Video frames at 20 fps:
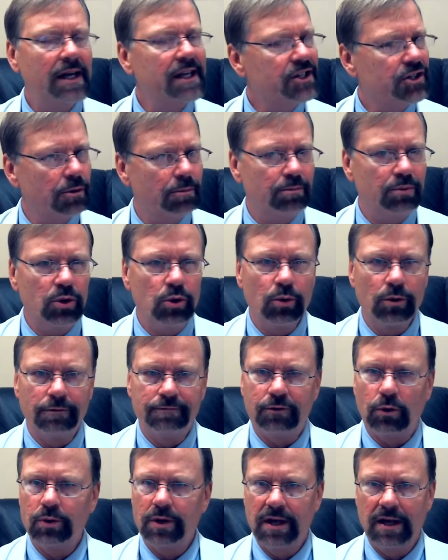It's a
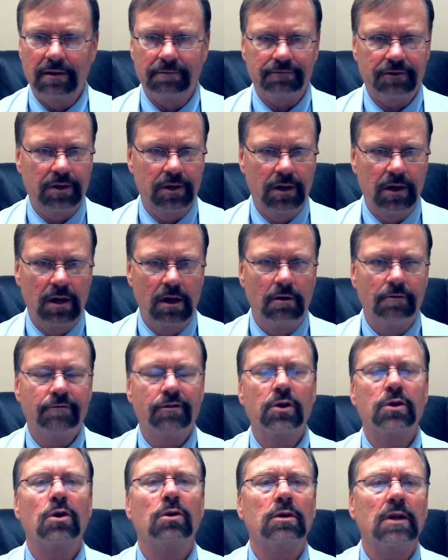beautiful gift
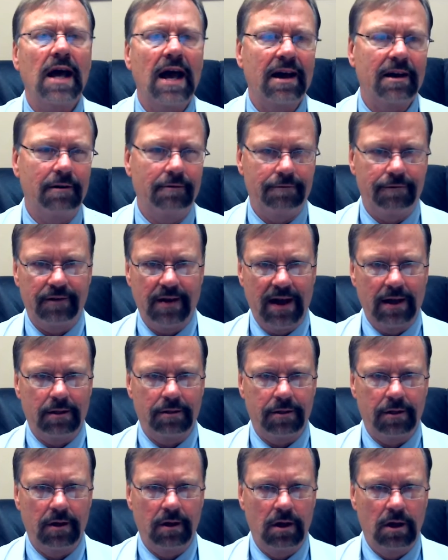for your lack of
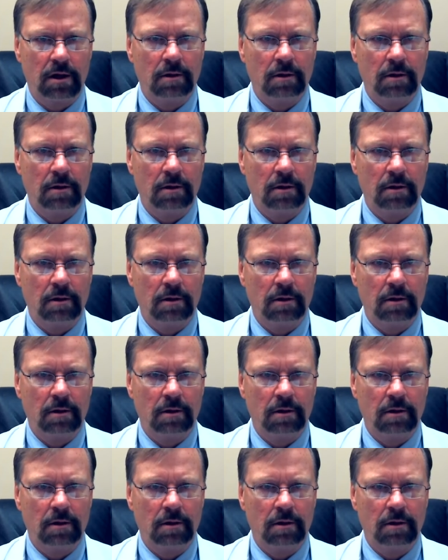faith.